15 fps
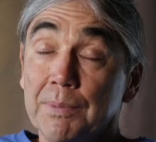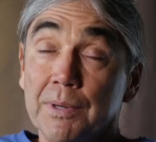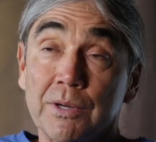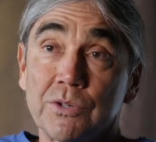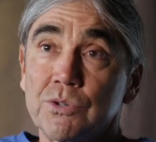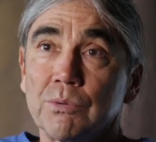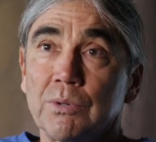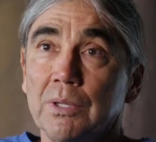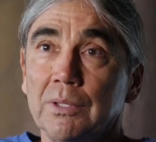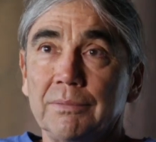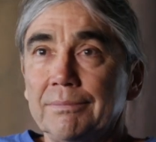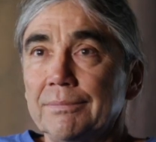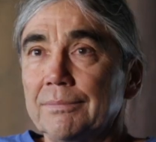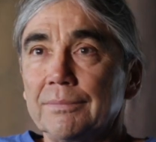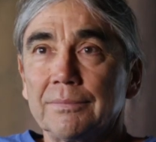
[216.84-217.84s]

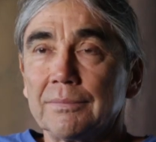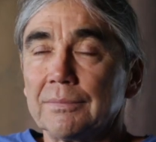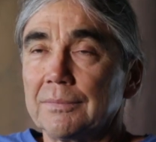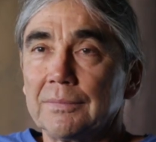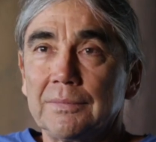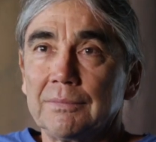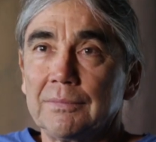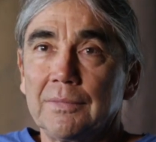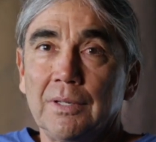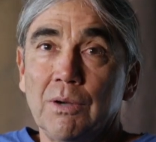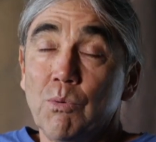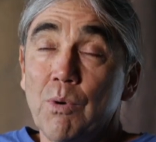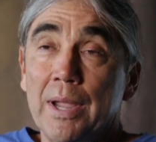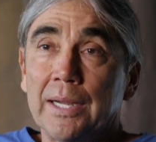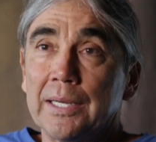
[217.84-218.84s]
spiritual
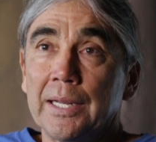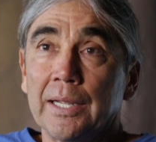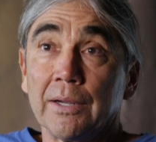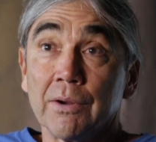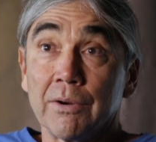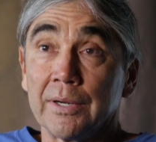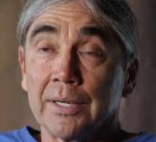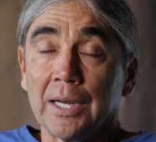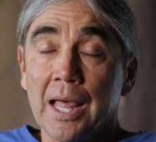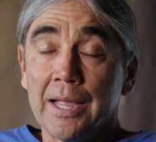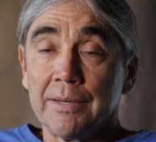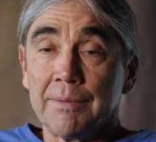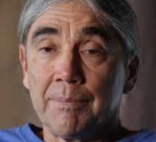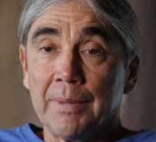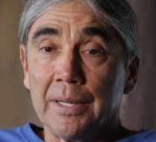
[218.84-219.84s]
awakening or
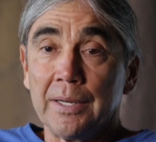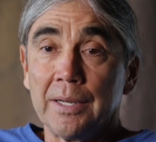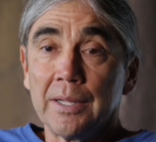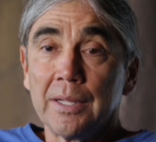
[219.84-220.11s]
enlightenment.